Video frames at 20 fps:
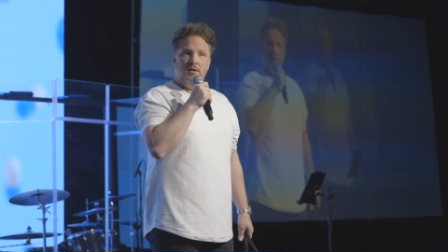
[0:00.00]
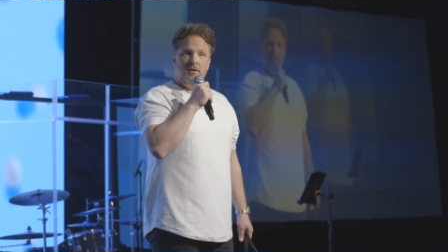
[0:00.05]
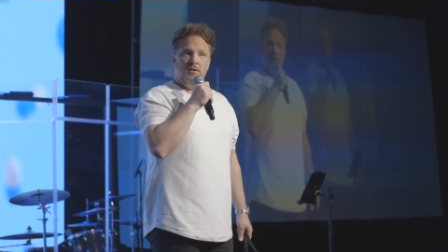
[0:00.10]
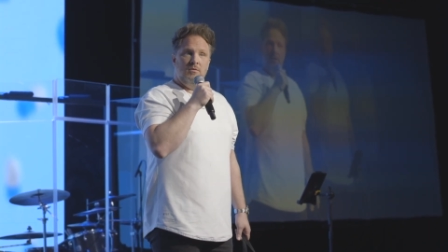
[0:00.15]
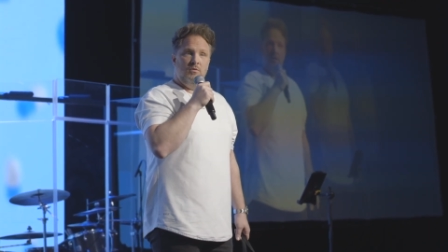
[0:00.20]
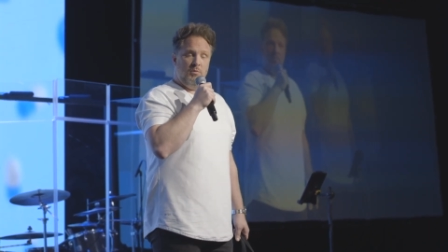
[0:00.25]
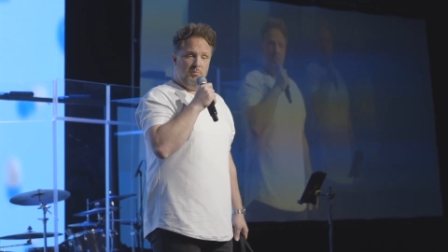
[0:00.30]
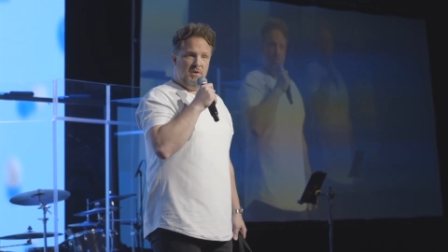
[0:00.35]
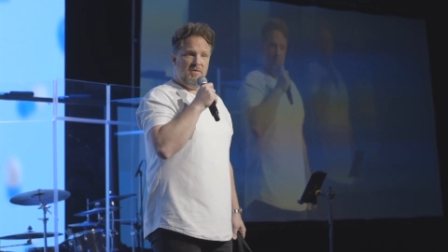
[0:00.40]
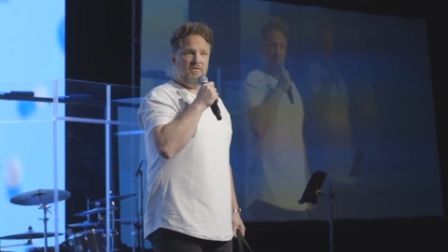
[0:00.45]

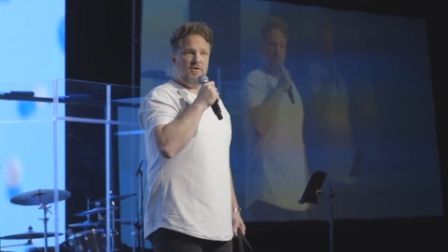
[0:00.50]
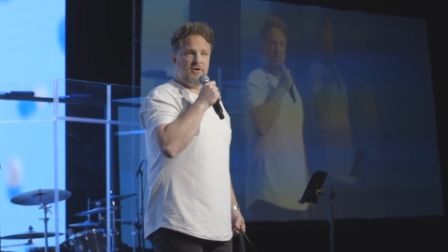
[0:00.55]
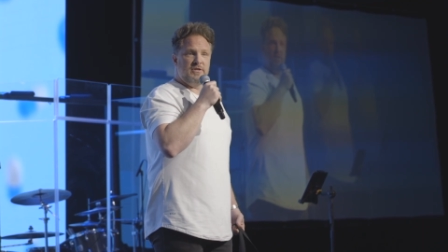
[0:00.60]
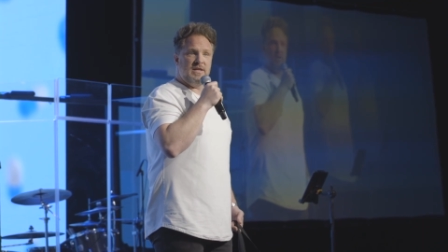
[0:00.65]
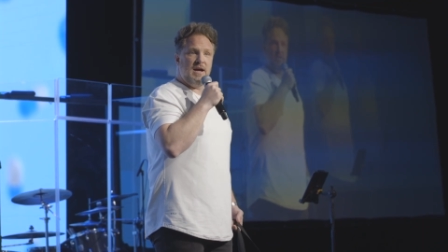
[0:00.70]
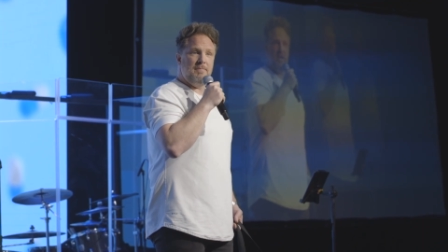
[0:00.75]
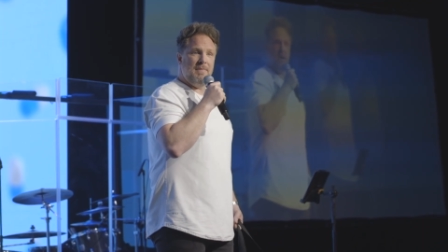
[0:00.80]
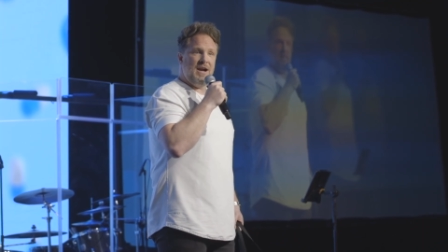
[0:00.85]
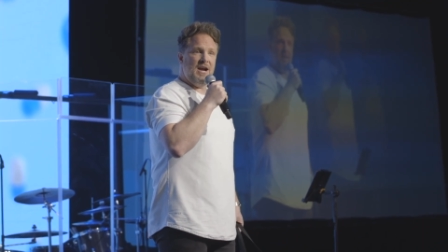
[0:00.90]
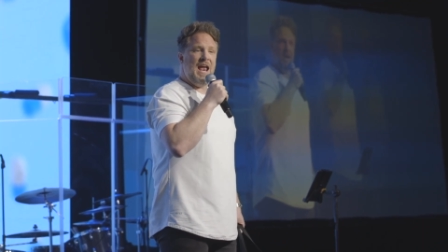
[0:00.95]
when we first
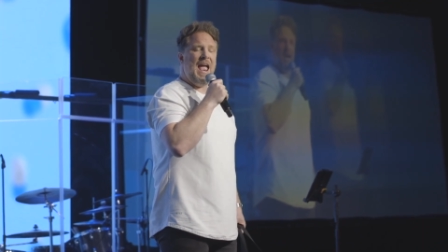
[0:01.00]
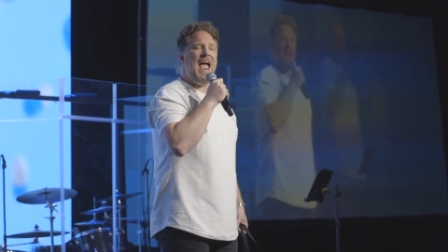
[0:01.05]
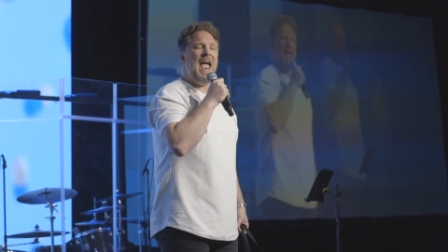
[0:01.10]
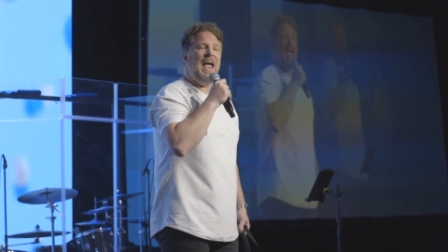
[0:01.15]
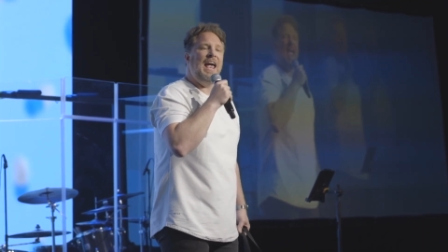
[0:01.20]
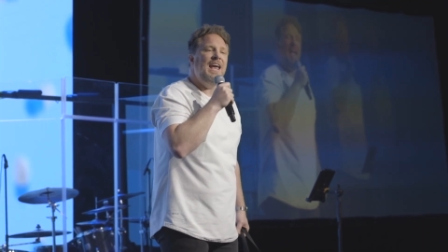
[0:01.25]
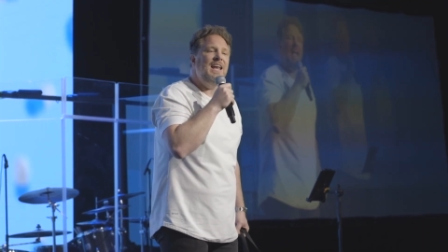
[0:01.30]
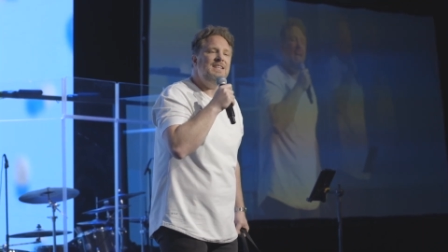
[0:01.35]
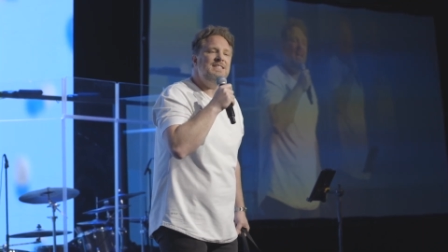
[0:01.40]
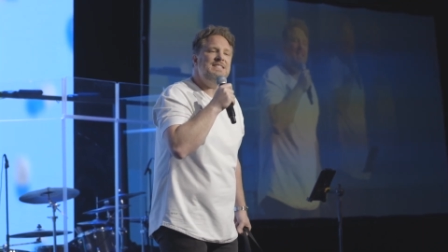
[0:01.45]
got married.
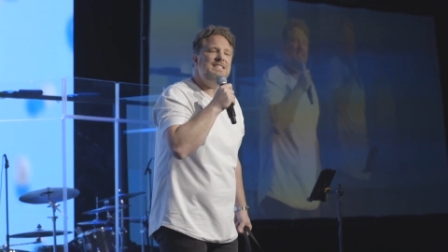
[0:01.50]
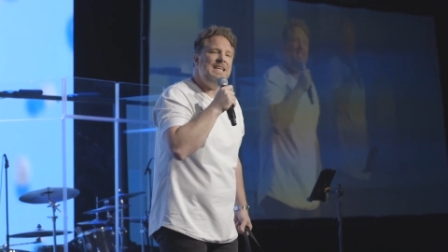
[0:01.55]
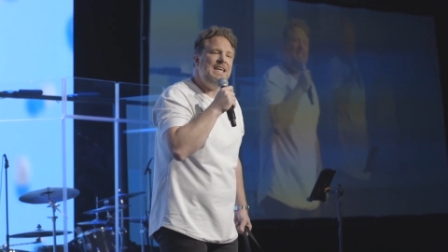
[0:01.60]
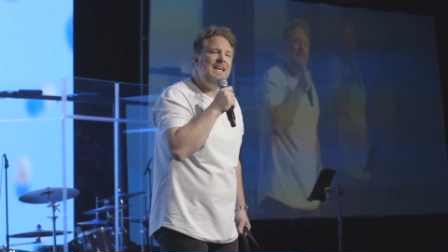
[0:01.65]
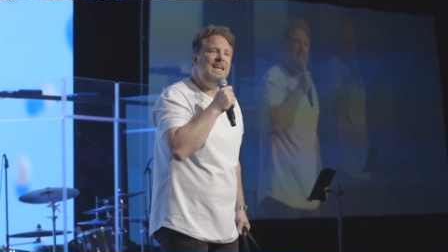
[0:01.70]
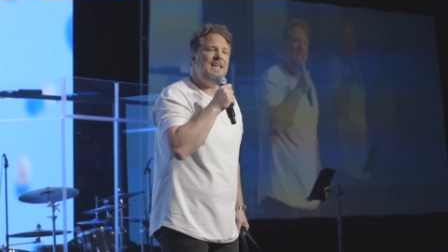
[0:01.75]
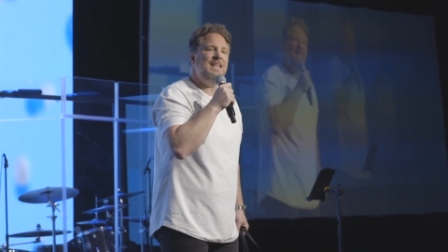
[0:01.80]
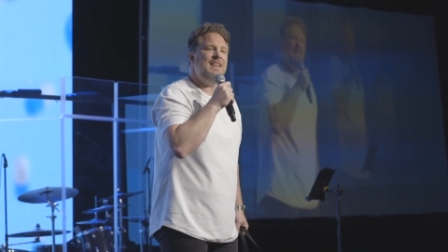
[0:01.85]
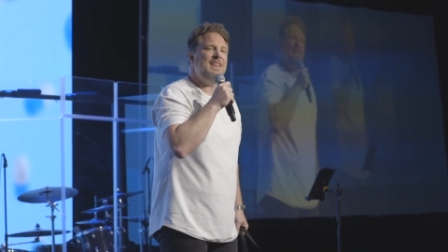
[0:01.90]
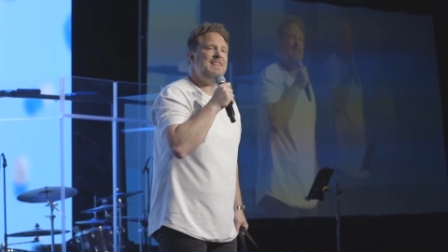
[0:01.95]

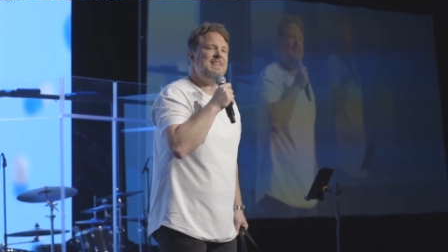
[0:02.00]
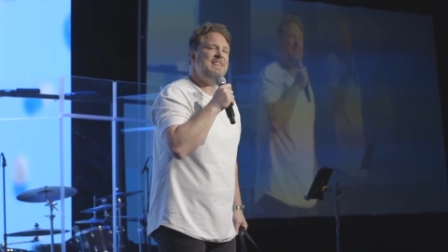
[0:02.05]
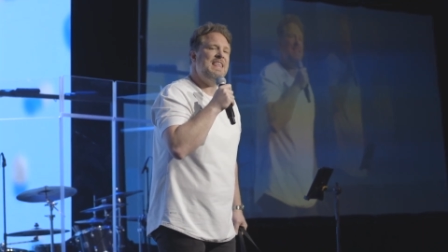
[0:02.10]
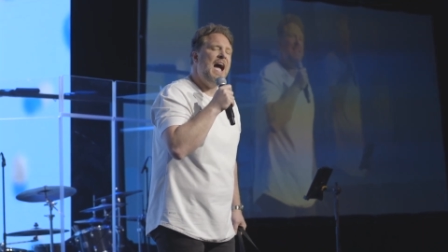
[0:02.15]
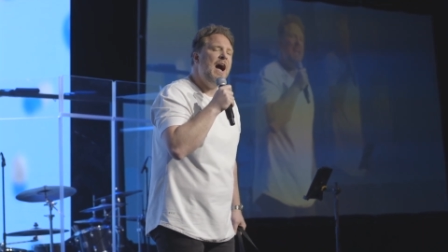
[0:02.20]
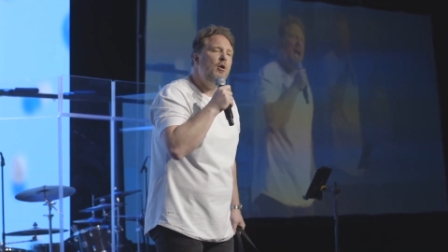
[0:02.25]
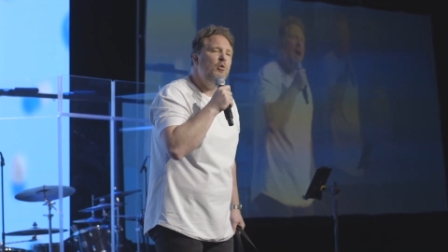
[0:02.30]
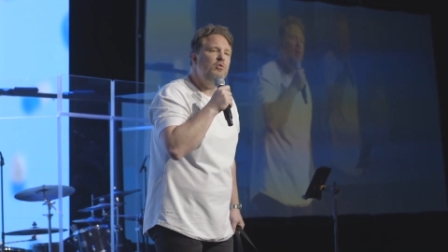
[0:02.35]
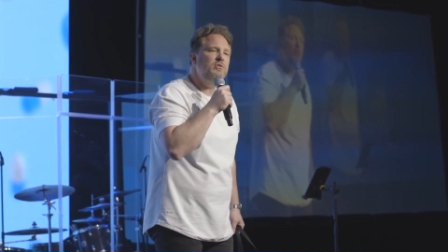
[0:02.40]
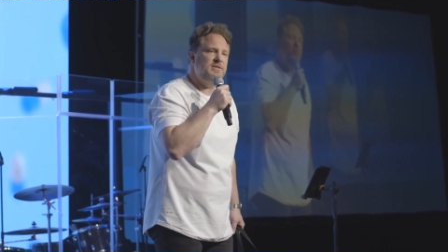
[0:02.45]

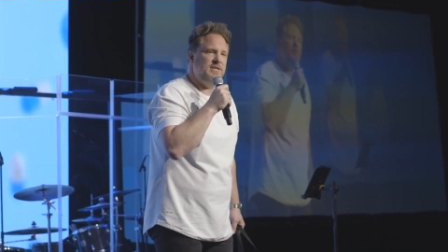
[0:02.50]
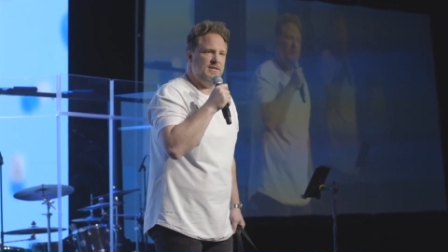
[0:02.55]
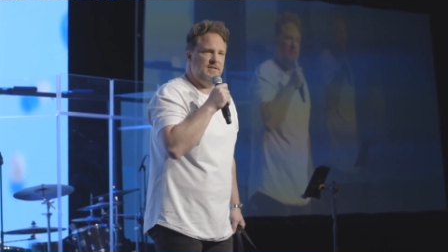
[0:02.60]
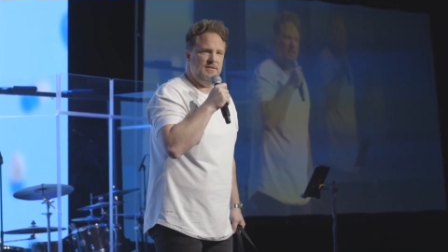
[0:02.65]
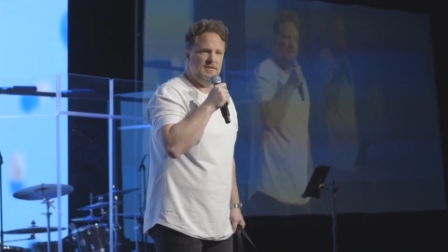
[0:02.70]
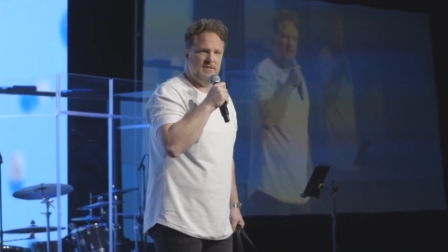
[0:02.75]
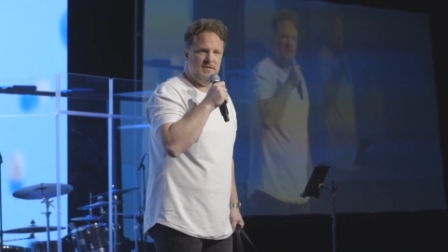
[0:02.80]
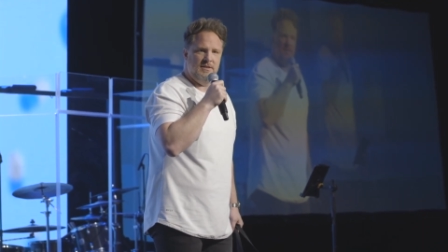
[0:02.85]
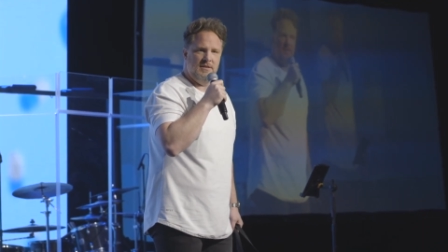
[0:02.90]
18,000.